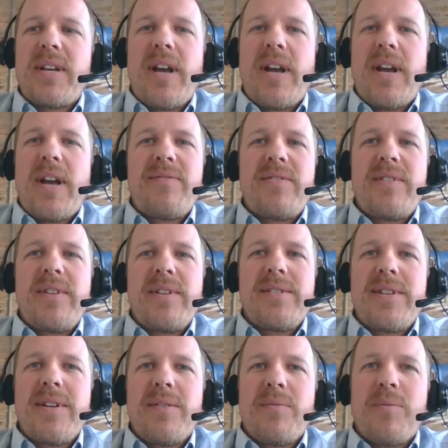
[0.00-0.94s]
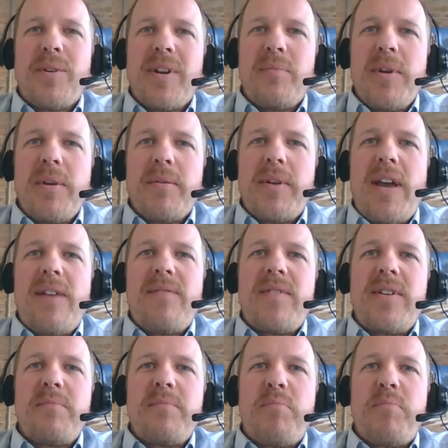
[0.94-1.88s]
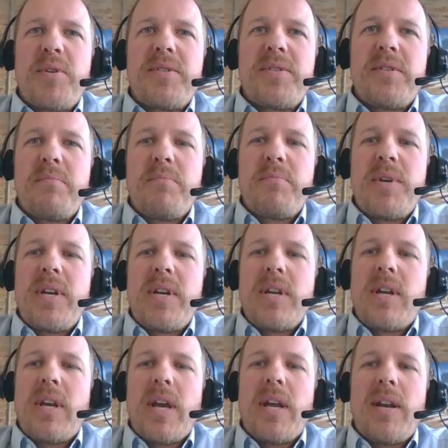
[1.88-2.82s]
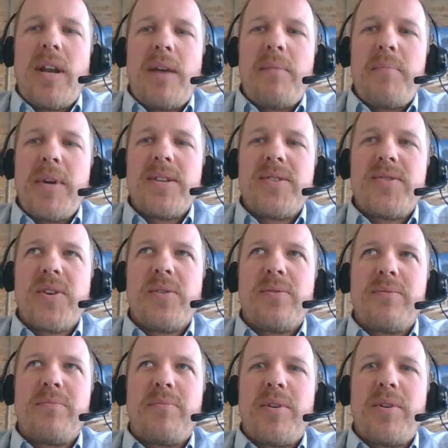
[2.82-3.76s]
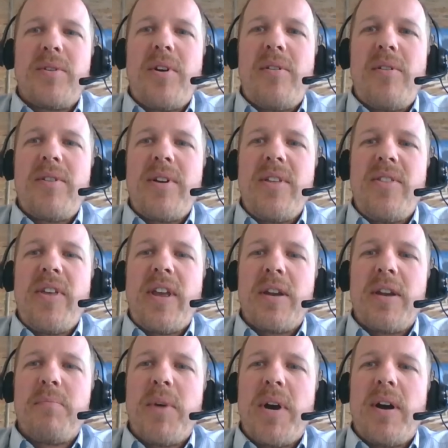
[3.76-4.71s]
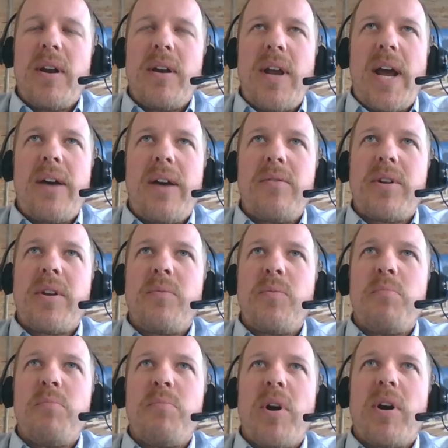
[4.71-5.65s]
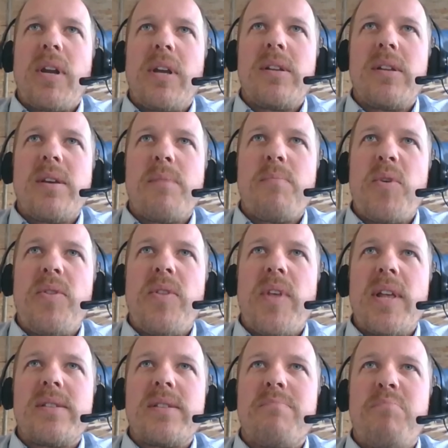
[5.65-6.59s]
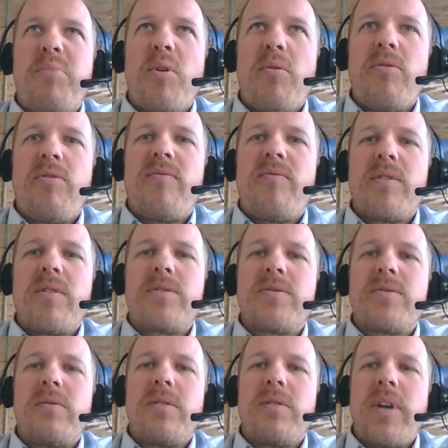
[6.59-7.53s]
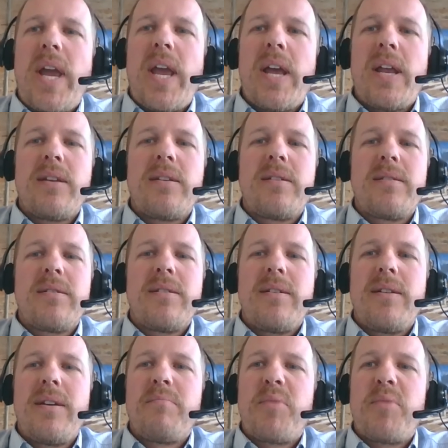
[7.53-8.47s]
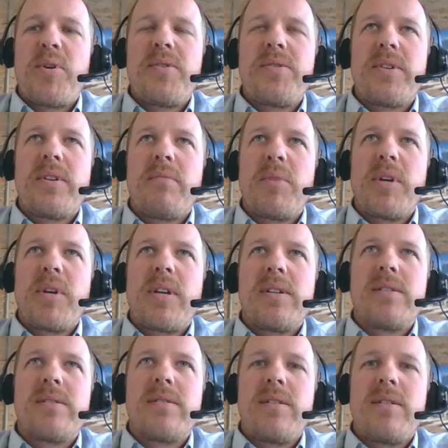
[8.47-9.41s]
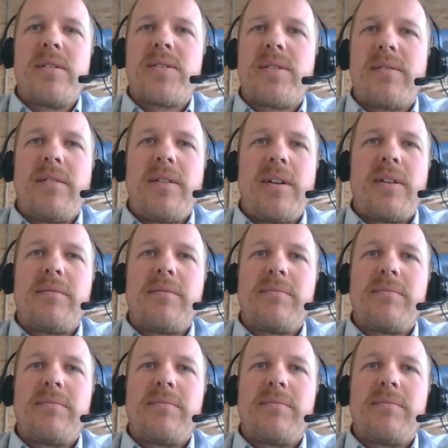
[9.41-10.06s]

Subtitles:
confidence that we're going to be able to have an in-person meeting yet. So we're already thinking about how can we market something that's both virtual and in person, because it's,